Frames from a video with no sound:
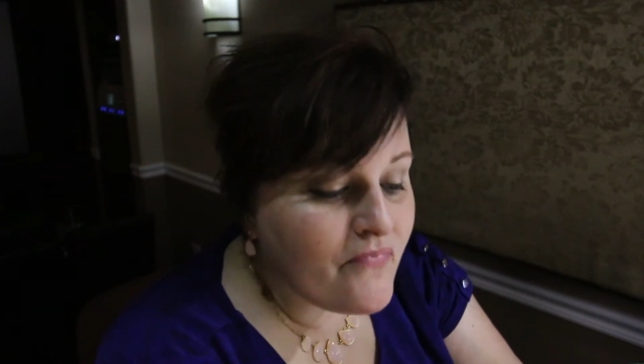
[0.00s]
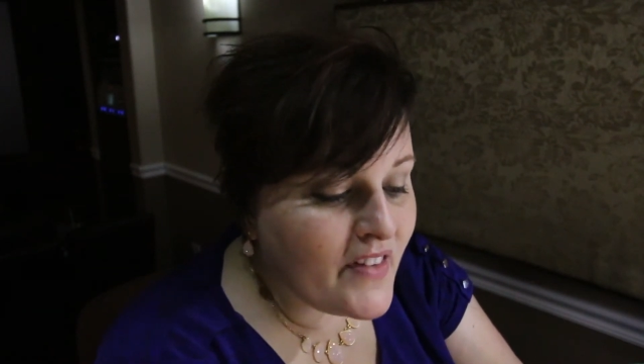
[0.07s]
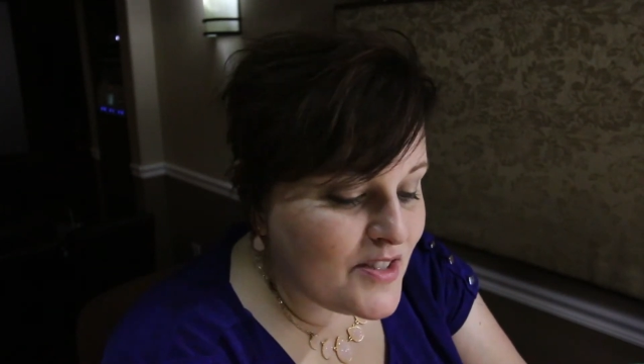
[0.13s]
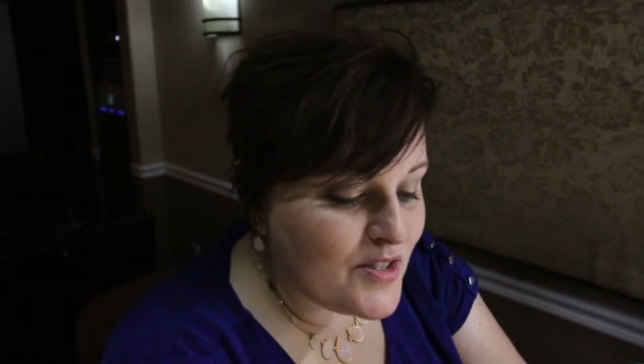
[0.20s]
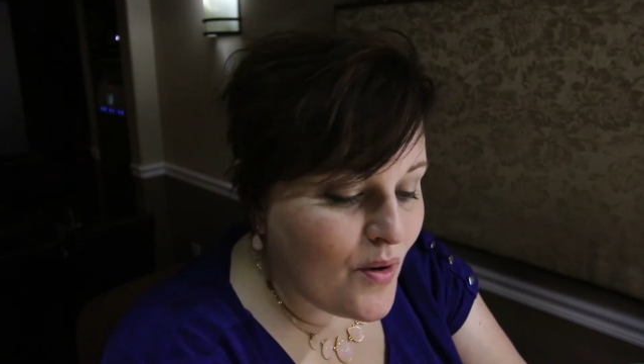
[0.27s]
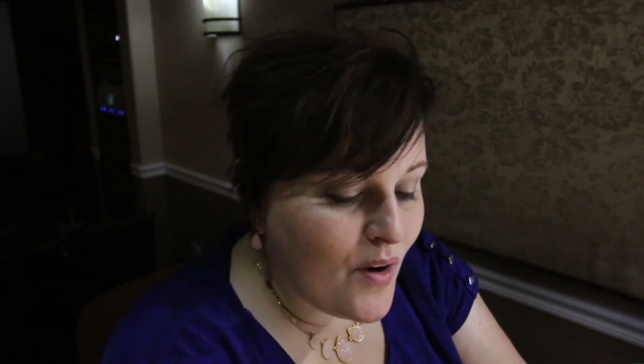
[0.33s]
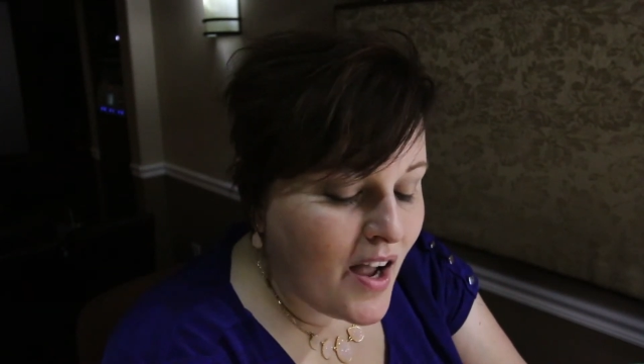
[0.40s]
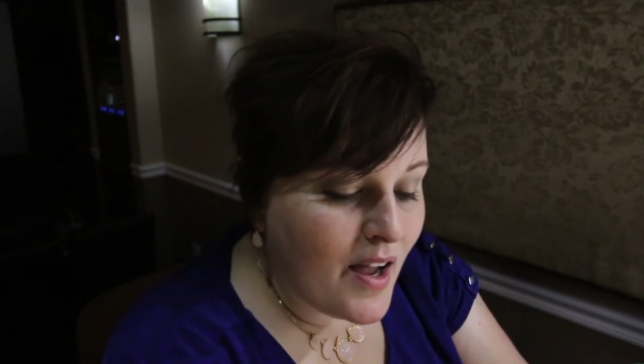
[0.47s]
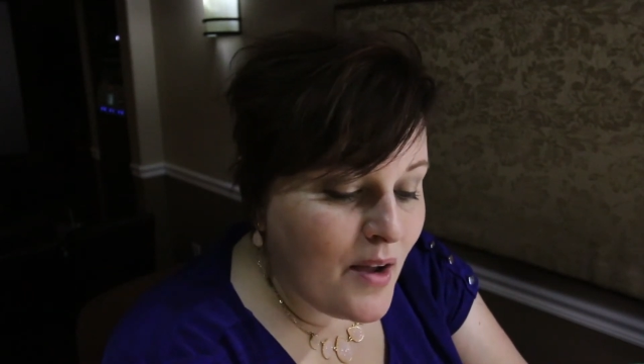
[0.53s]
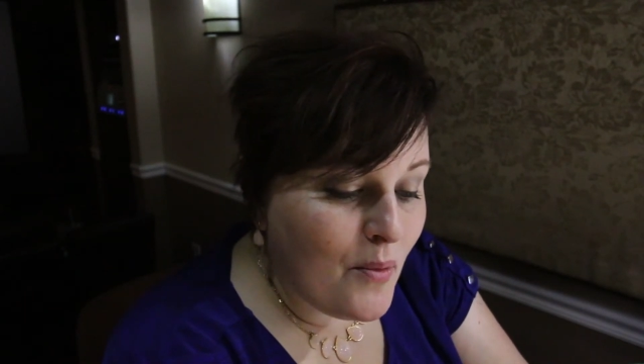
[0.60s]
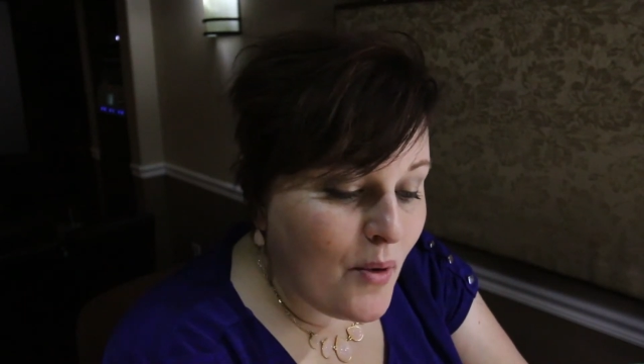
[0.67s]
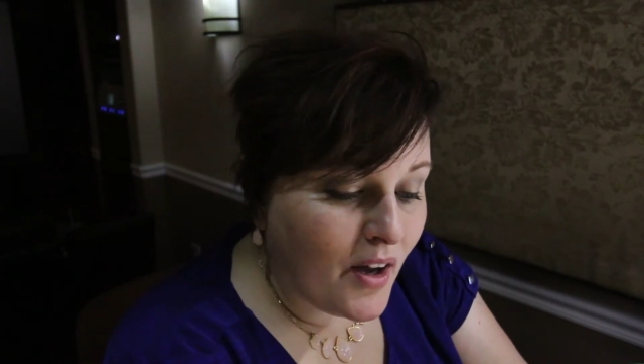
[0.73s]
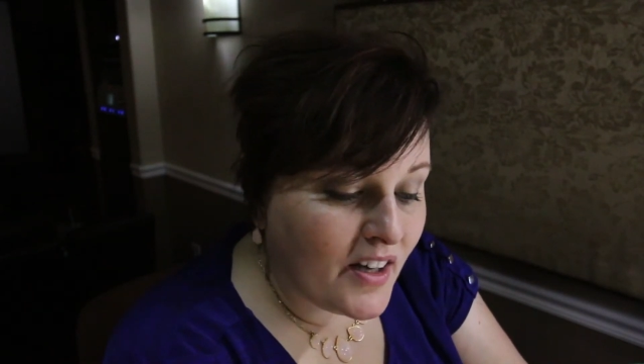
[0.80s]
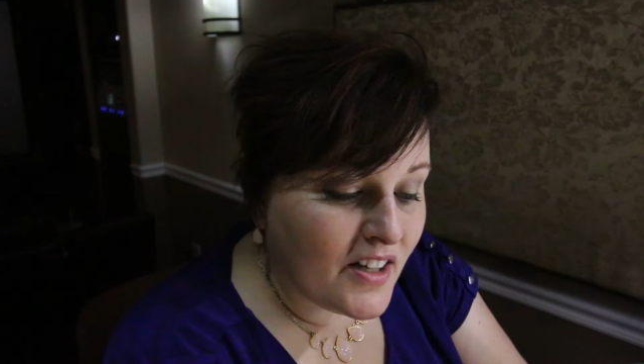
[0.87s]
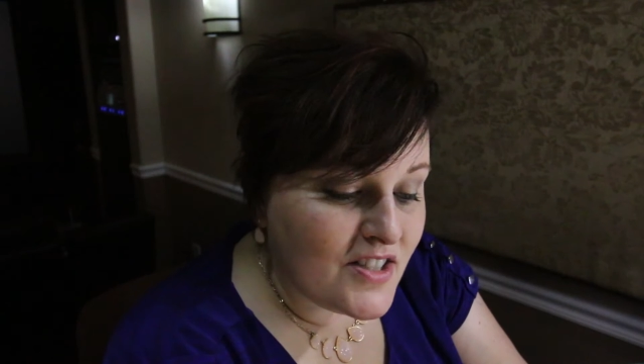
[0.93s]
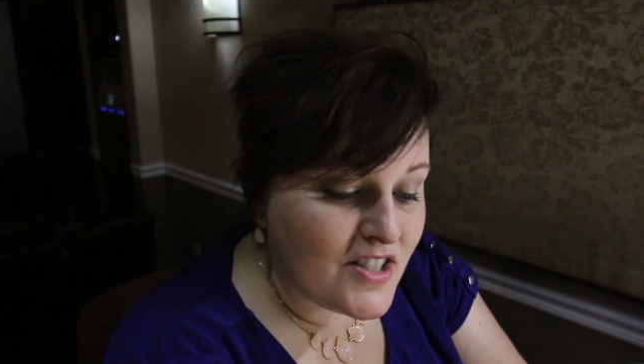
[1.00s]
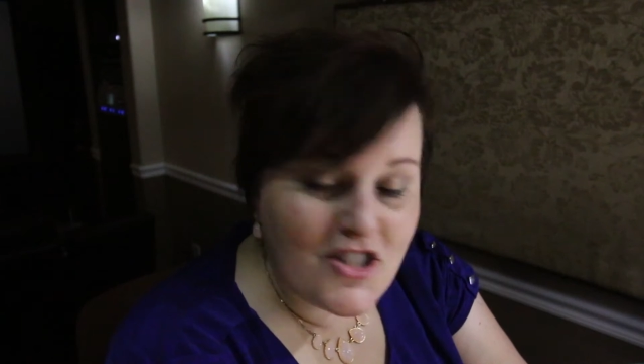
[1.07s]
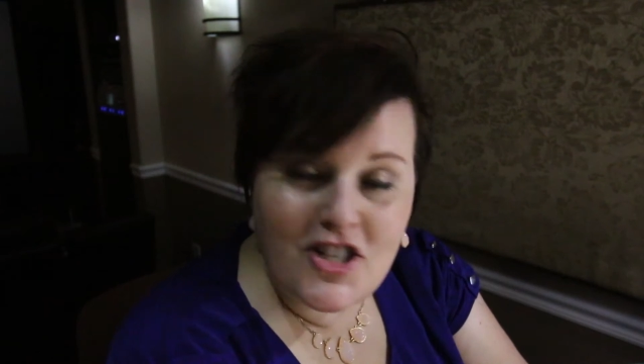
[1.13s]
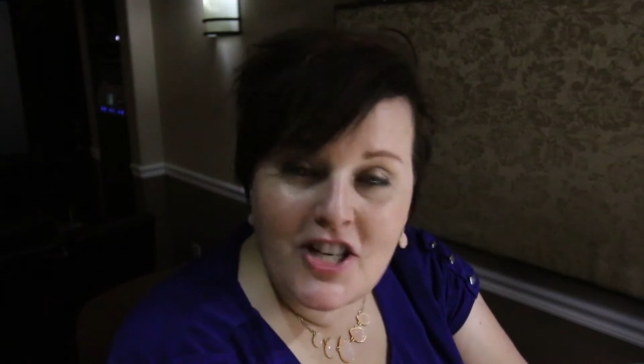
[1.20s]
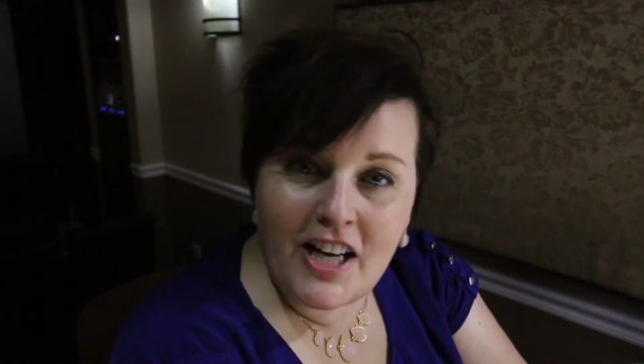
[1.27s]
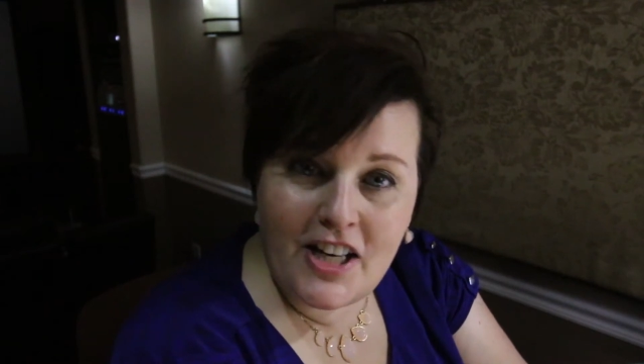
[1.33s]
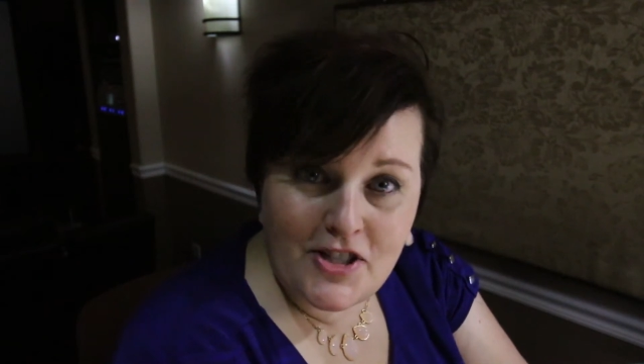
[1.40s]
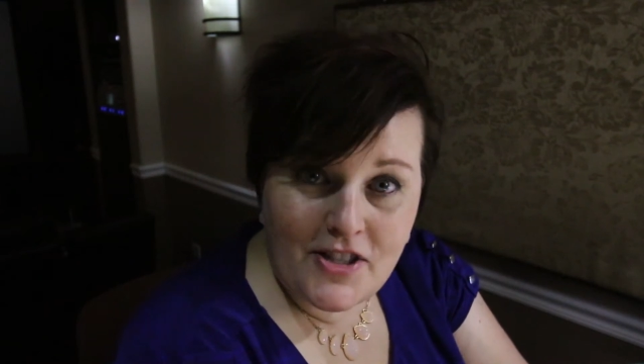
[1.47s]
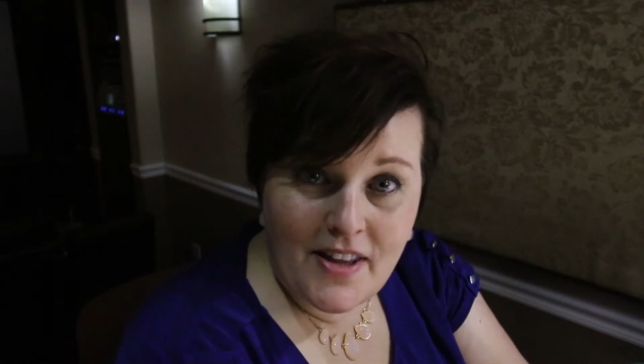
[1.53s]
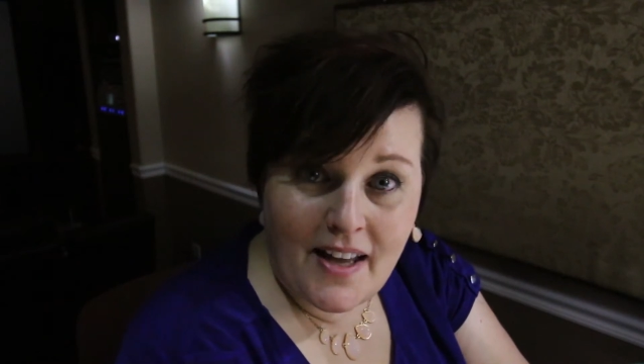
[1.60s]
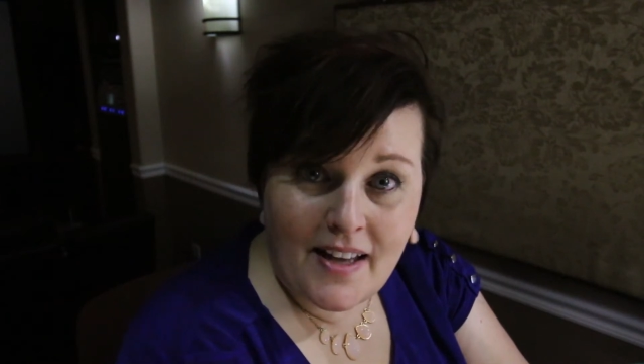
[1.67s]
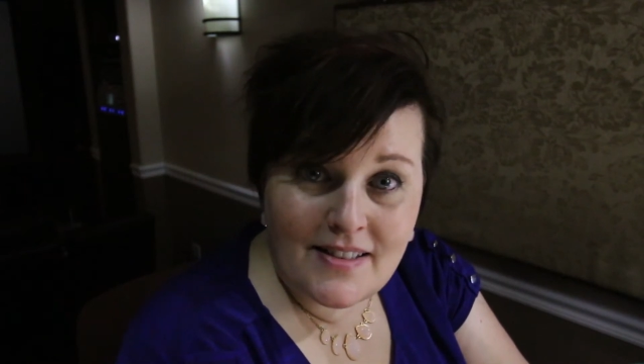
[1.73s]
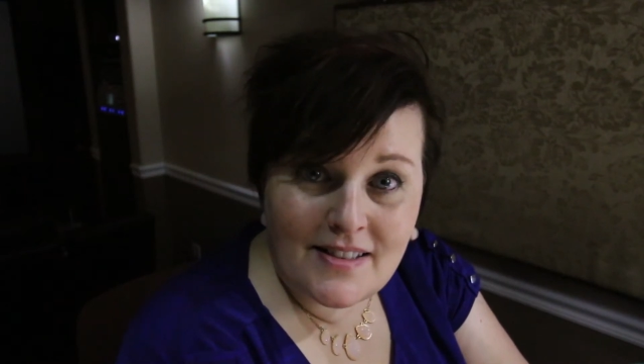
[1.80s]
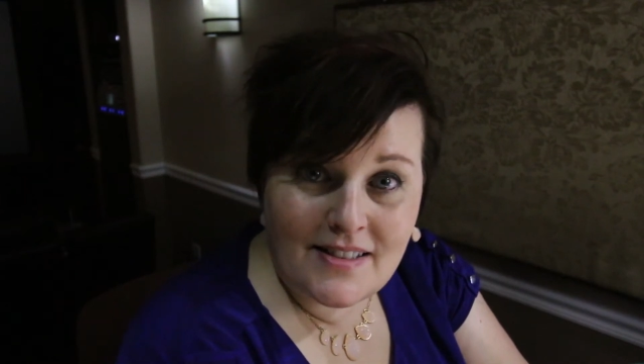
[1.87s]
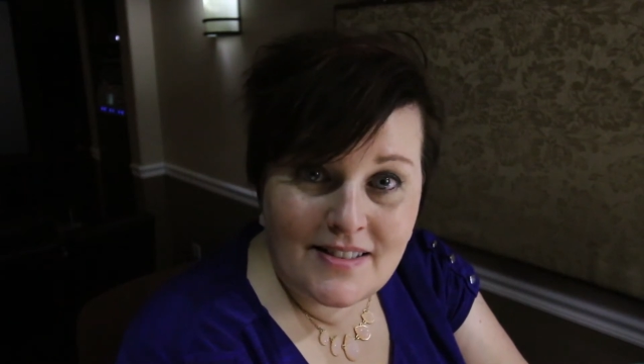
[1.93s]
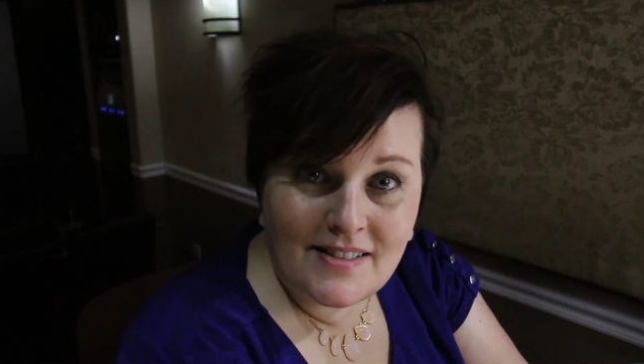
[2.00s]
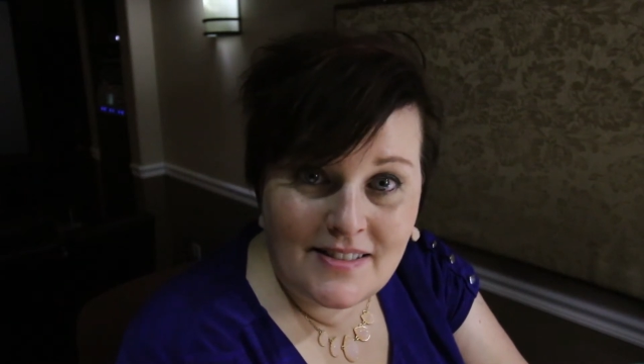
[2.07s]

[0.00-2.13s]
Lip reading: So I wanted to change that